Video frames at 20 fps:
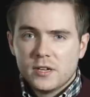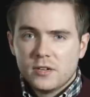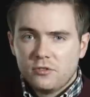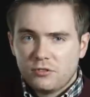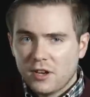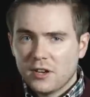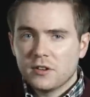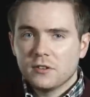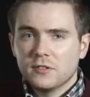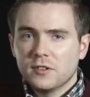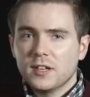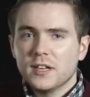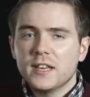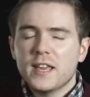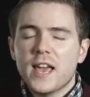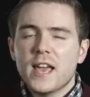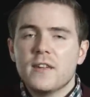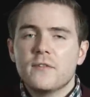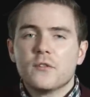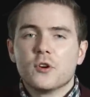Shackleton
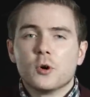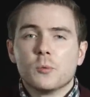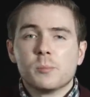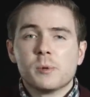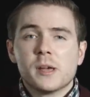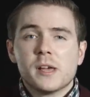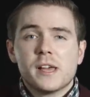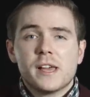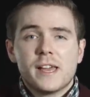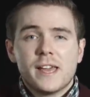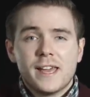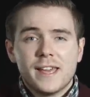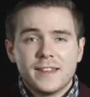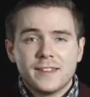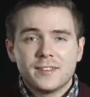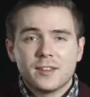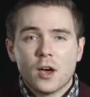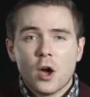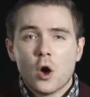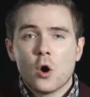gave up
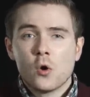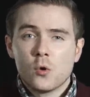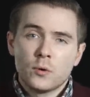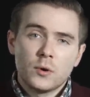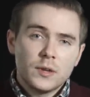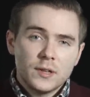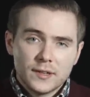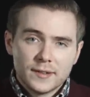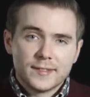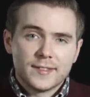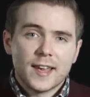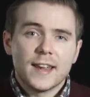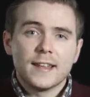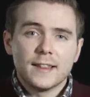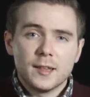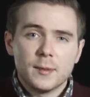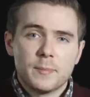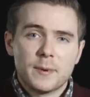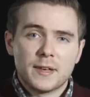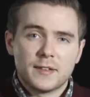his own
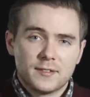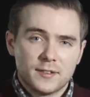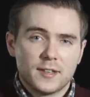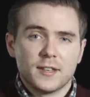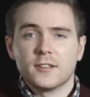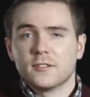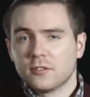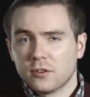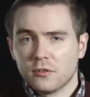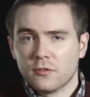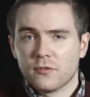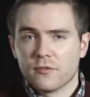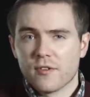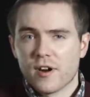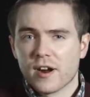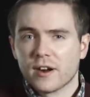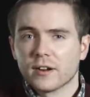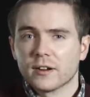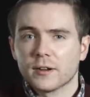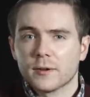daily biscuit to
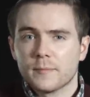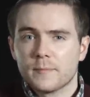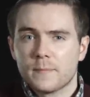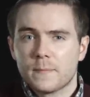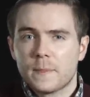Frank.